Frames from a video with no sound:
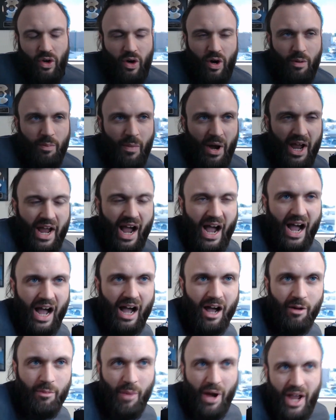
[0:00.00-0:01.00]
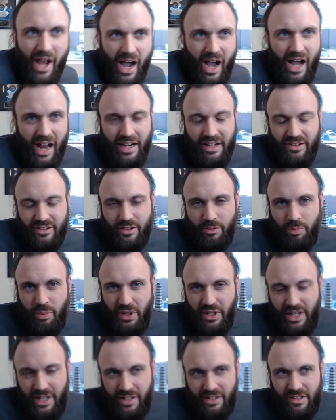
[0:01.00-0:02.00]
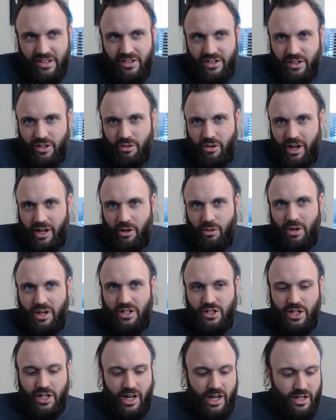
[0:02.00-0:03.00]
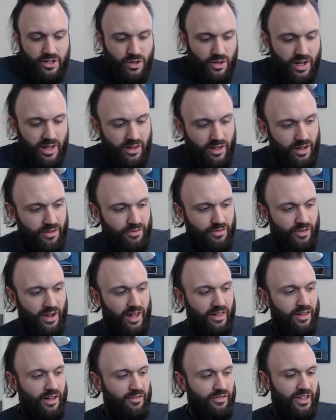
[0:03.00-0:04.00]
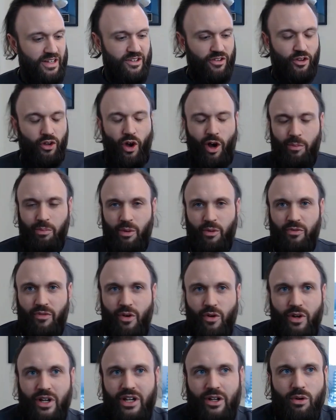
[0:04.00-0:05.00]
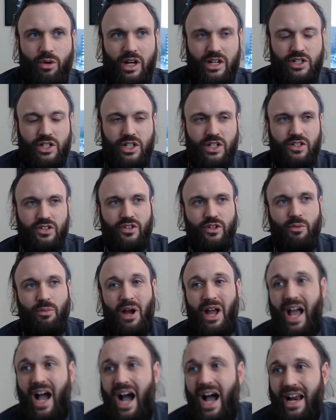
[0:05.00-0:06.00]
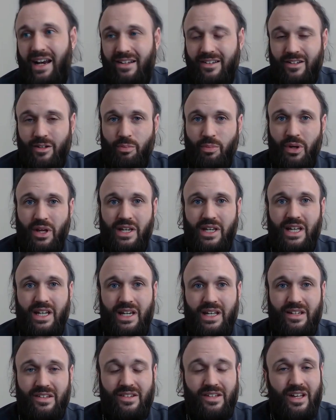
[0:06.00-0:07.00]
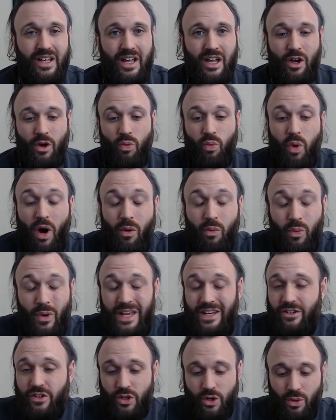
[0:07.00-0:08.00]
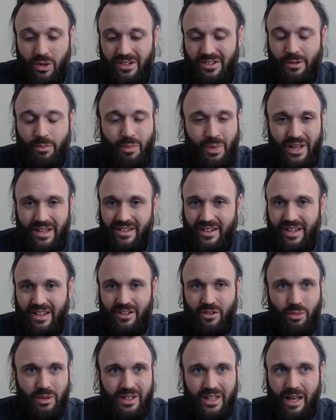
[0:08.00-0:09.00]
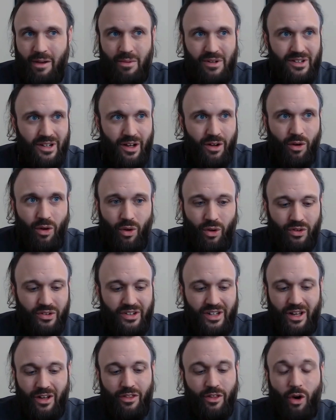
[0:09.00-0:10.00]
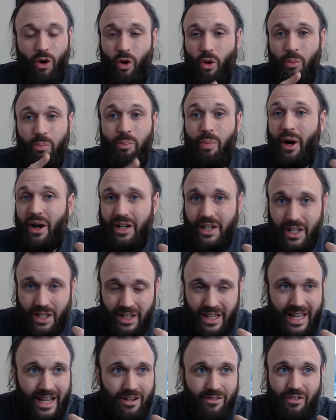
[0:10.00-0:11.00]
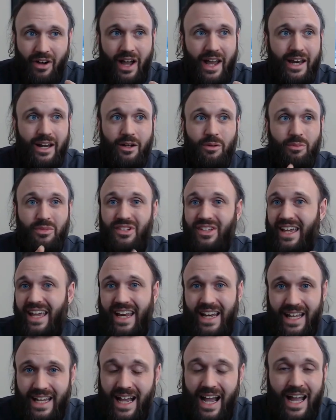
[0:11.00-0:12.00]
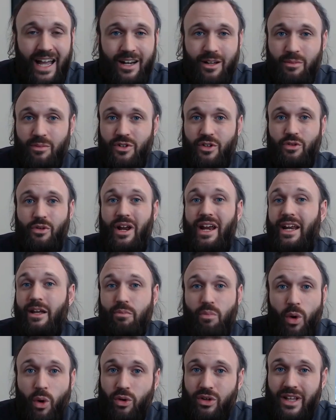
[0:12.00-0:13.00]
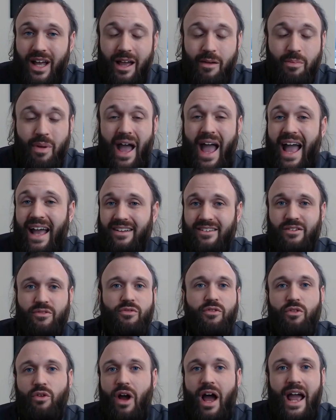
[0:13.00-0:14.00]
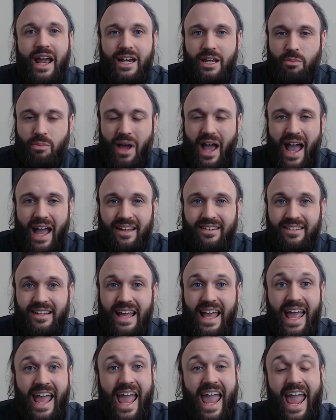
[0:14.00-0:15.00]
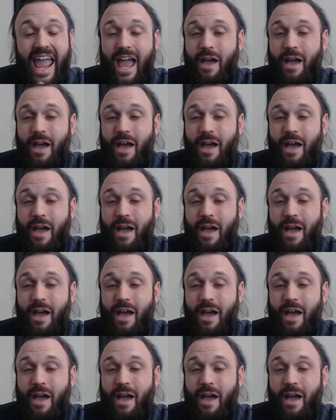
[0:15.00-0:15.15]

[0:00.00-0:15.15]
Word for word: So uh, my uh, my honest opinion, this is a great question, Andrew. I love I love these thought provoking questions. So my honest opinion is what we do as a business with Amazon wholesale, the whole bundling of items, kitting items, creating multi packs and variety packs